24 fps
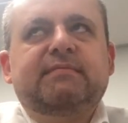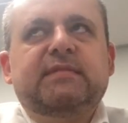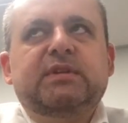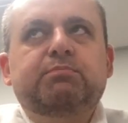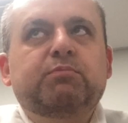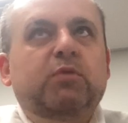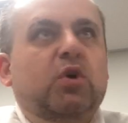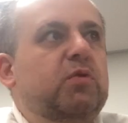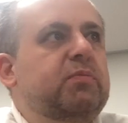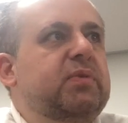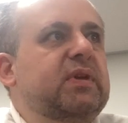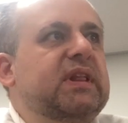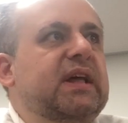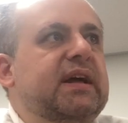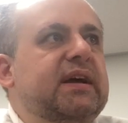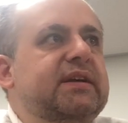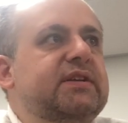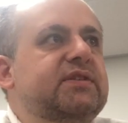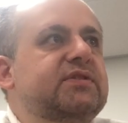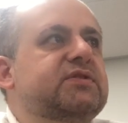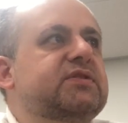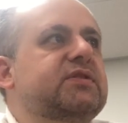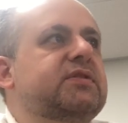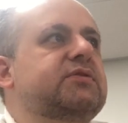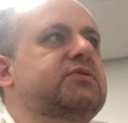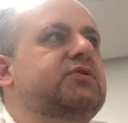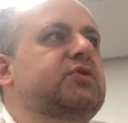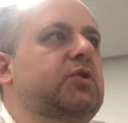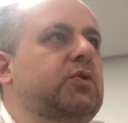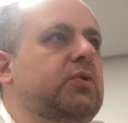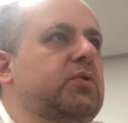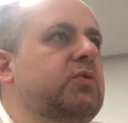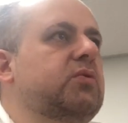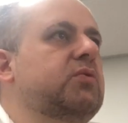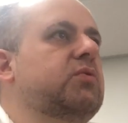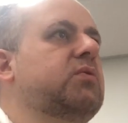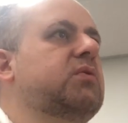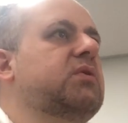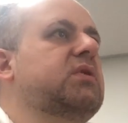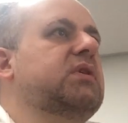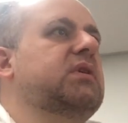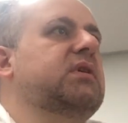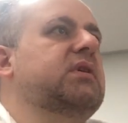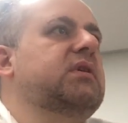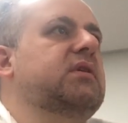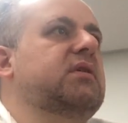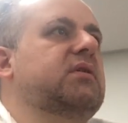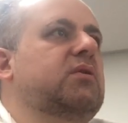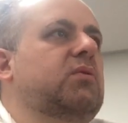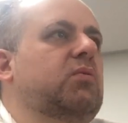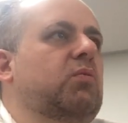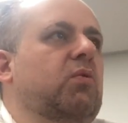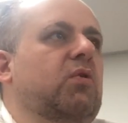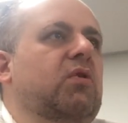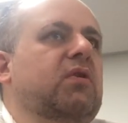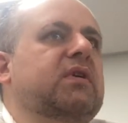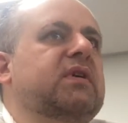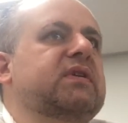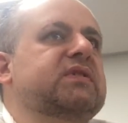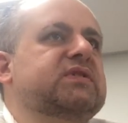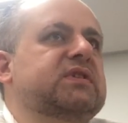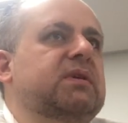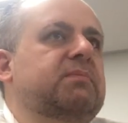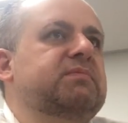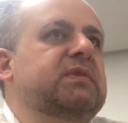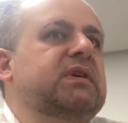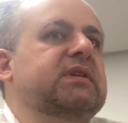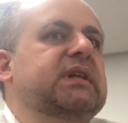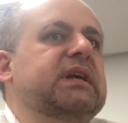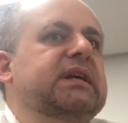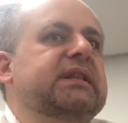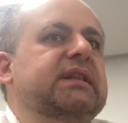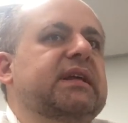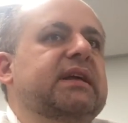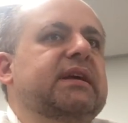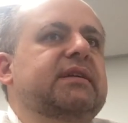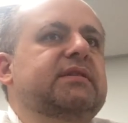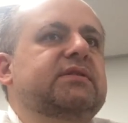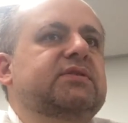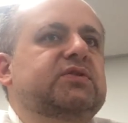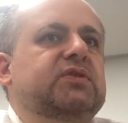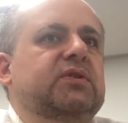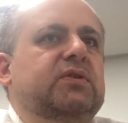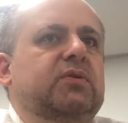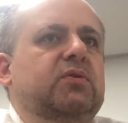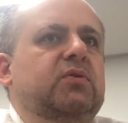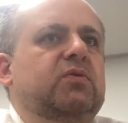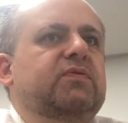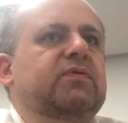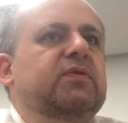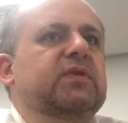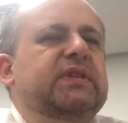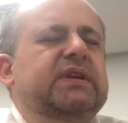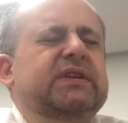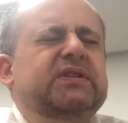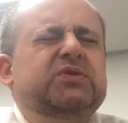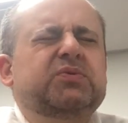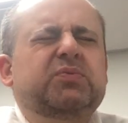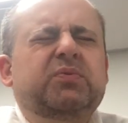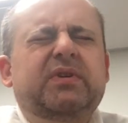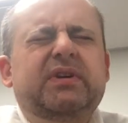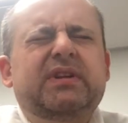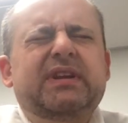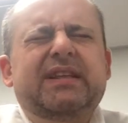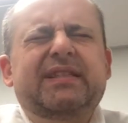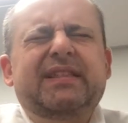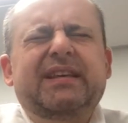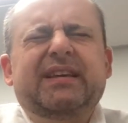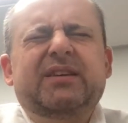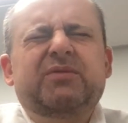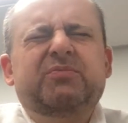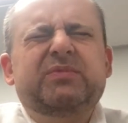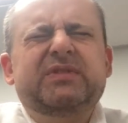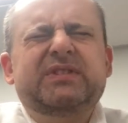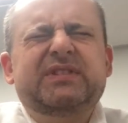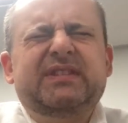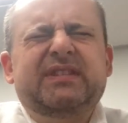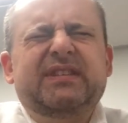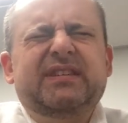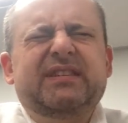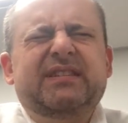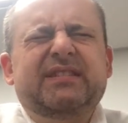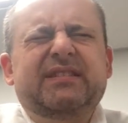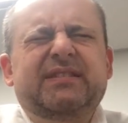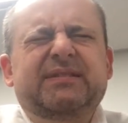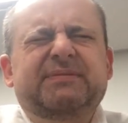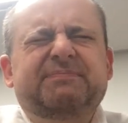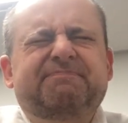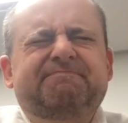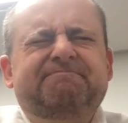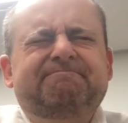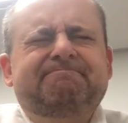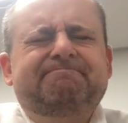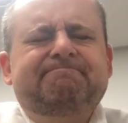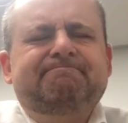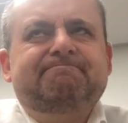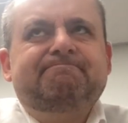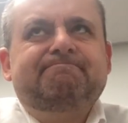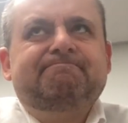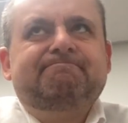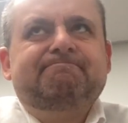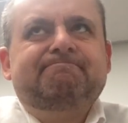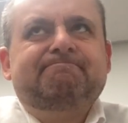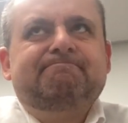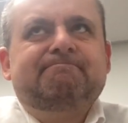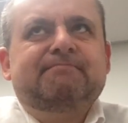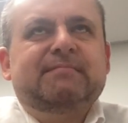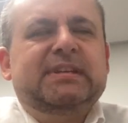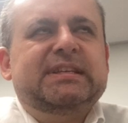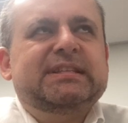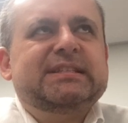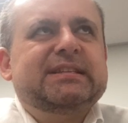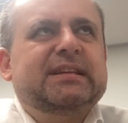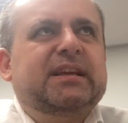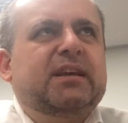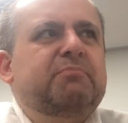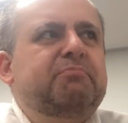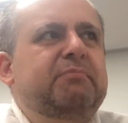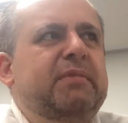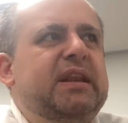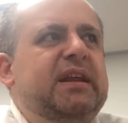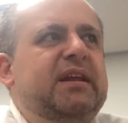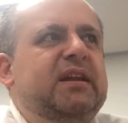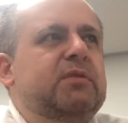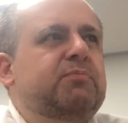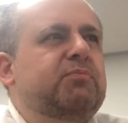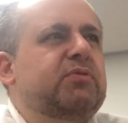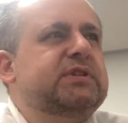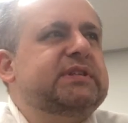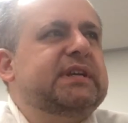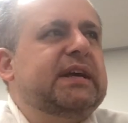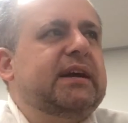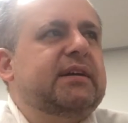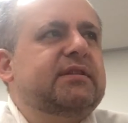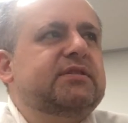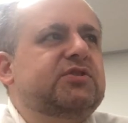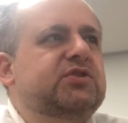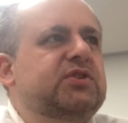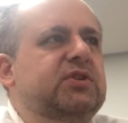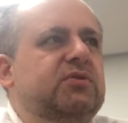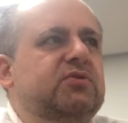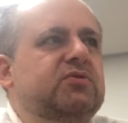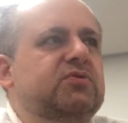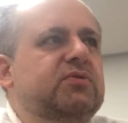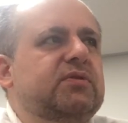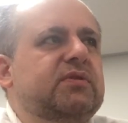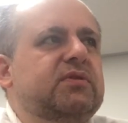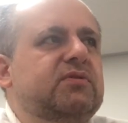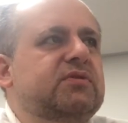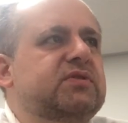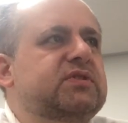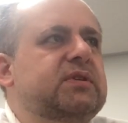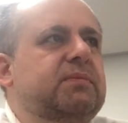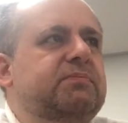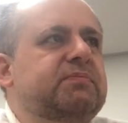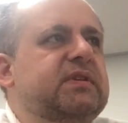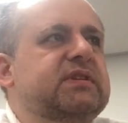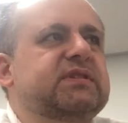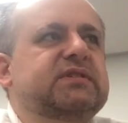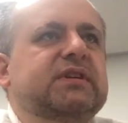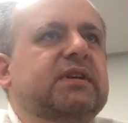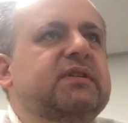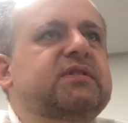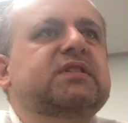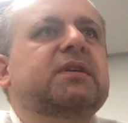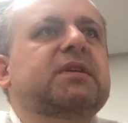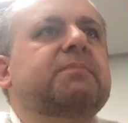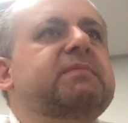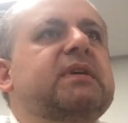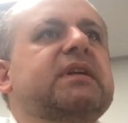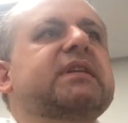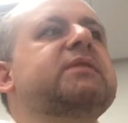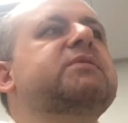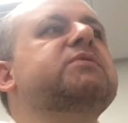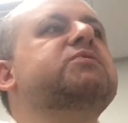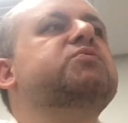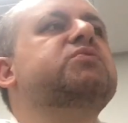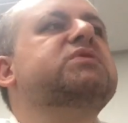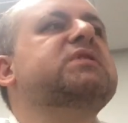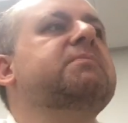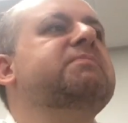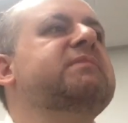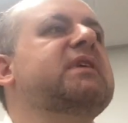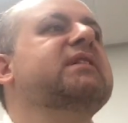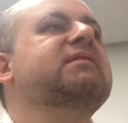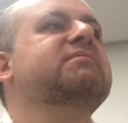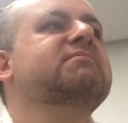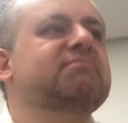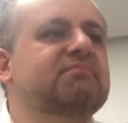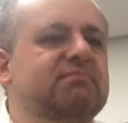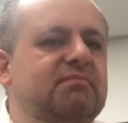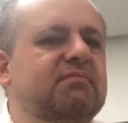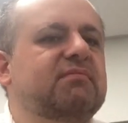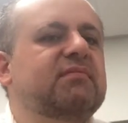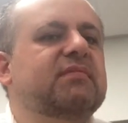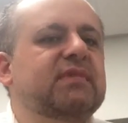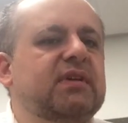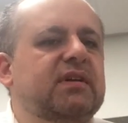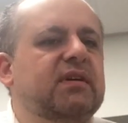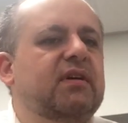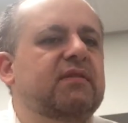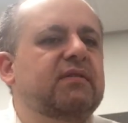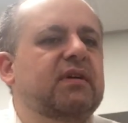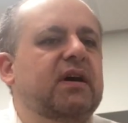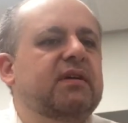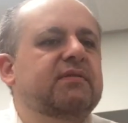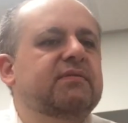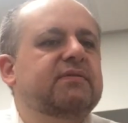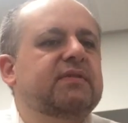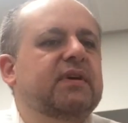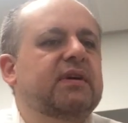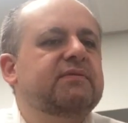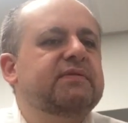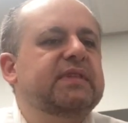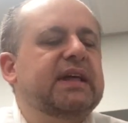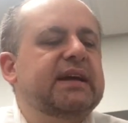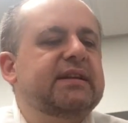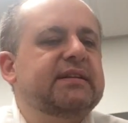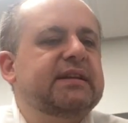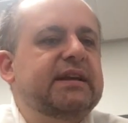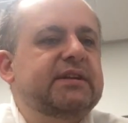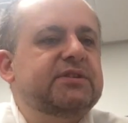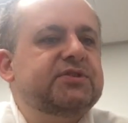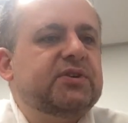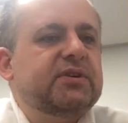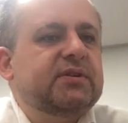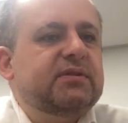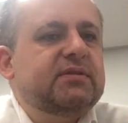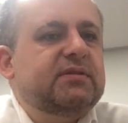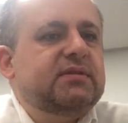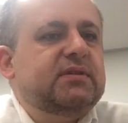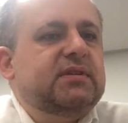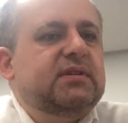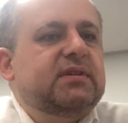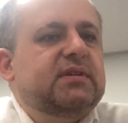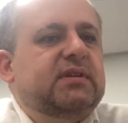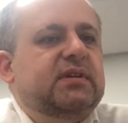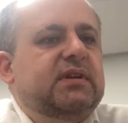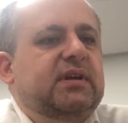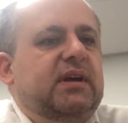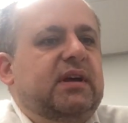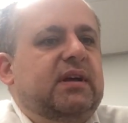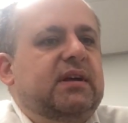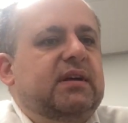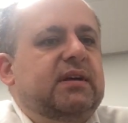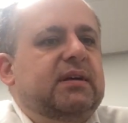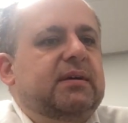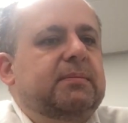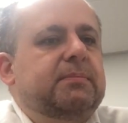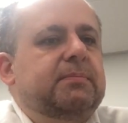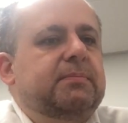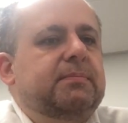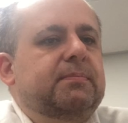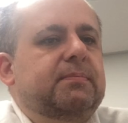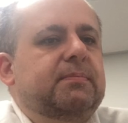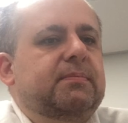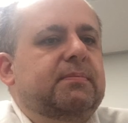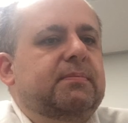mobilized to work on something like that. So for this one, I think it was the, the Committee to Protect Children or something. Something it was something of, of, of that nature, um,